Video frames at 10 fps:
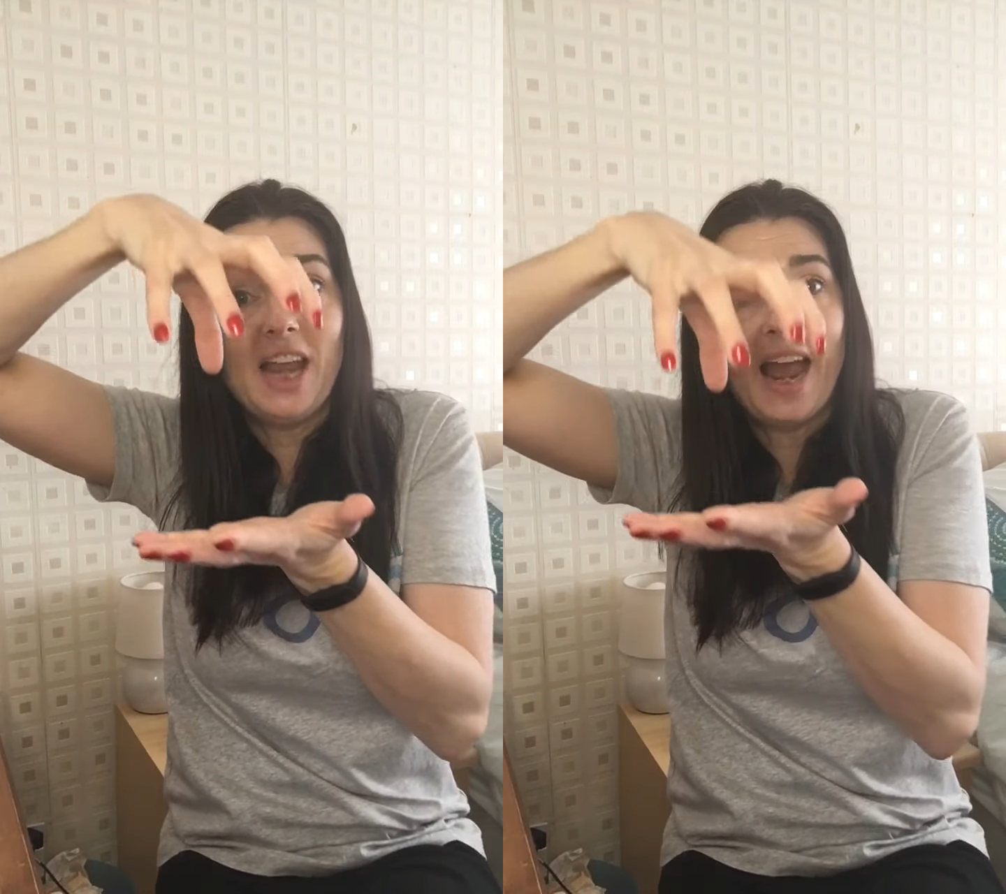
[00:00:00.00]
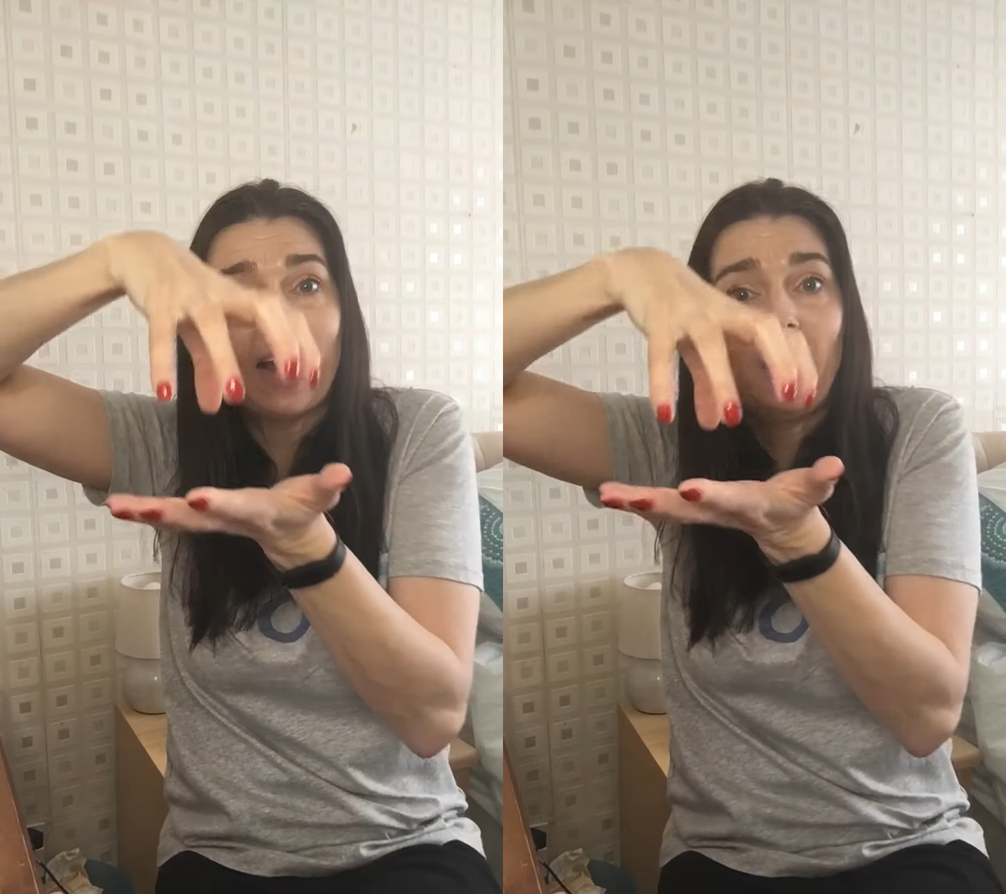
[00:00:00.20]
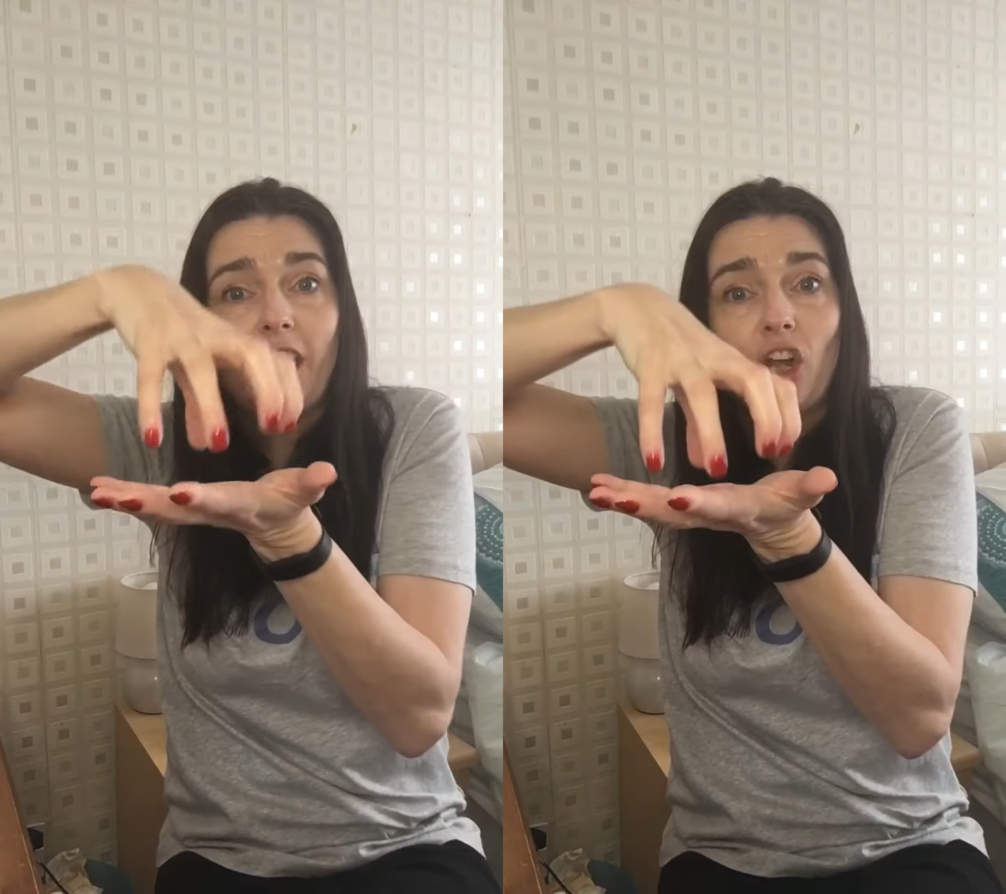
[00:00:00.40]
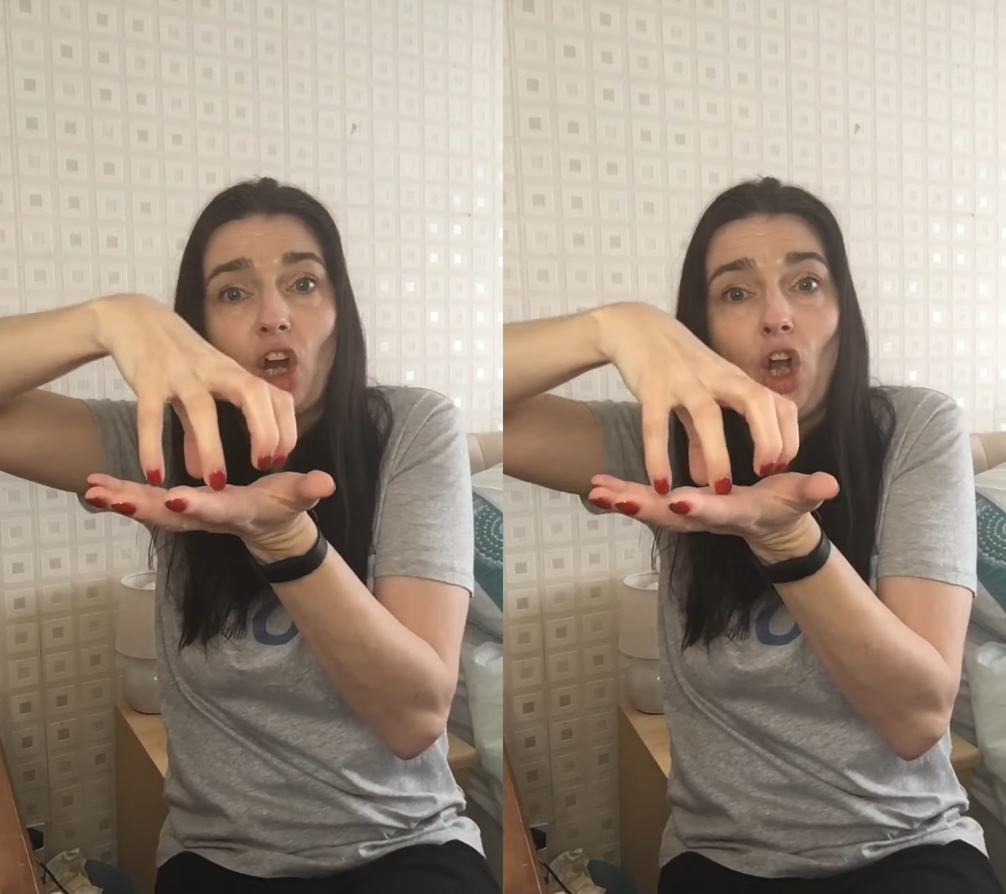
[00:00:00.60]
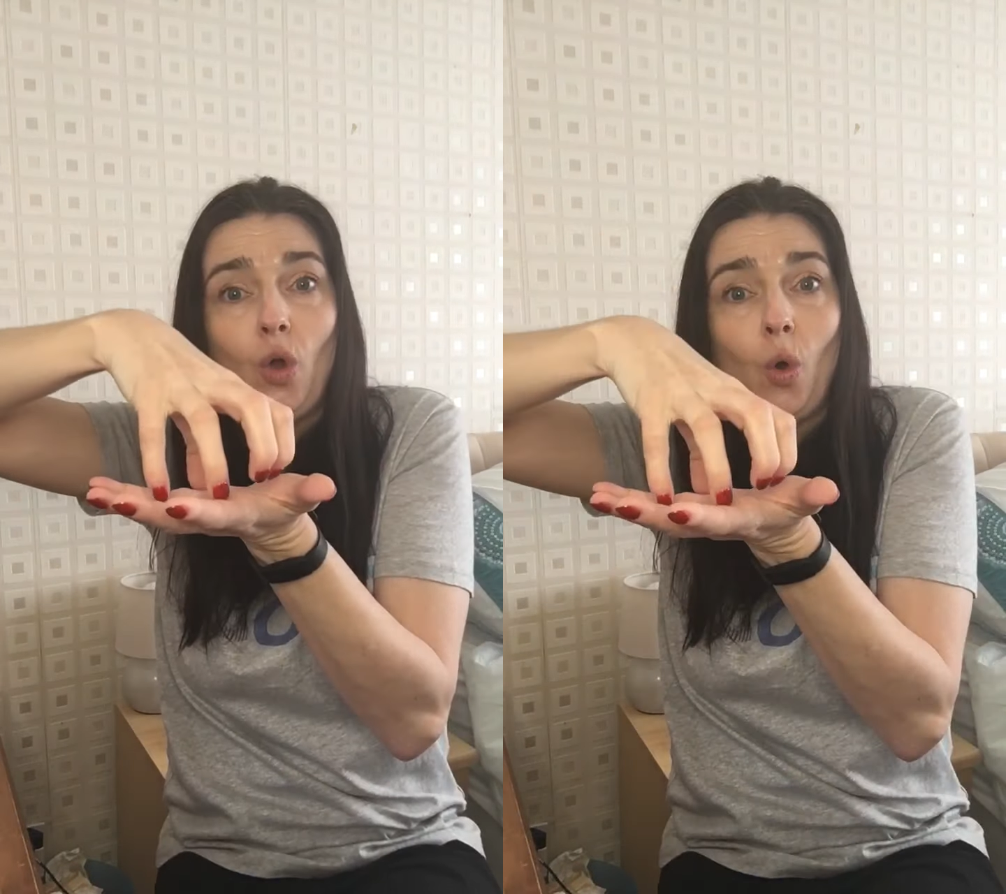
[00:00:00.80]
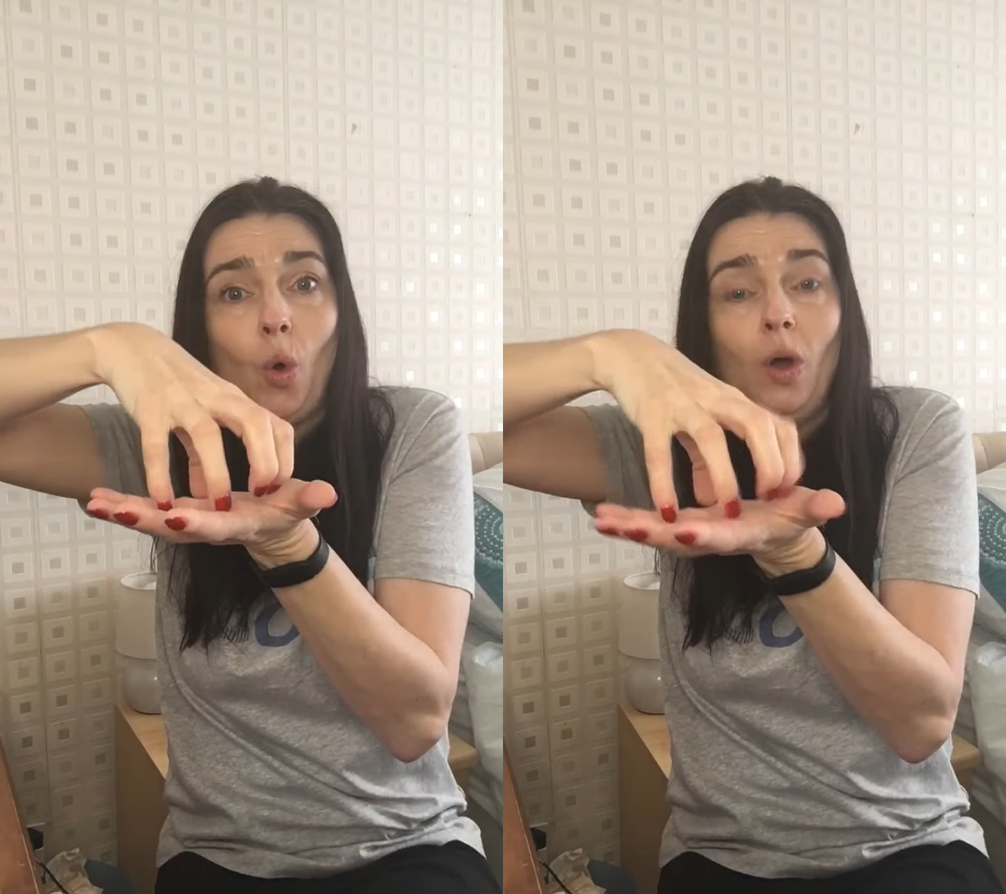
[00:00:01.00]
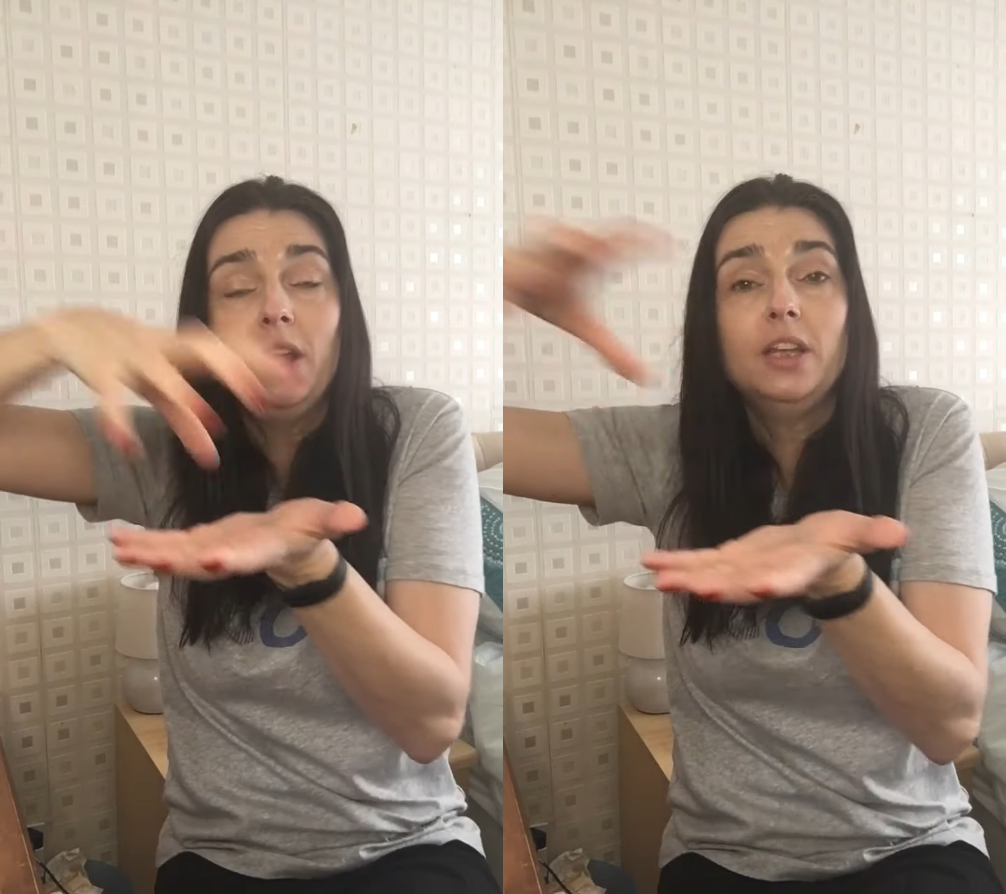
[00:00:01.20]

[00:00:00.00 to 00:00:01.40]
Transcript: act like a claw.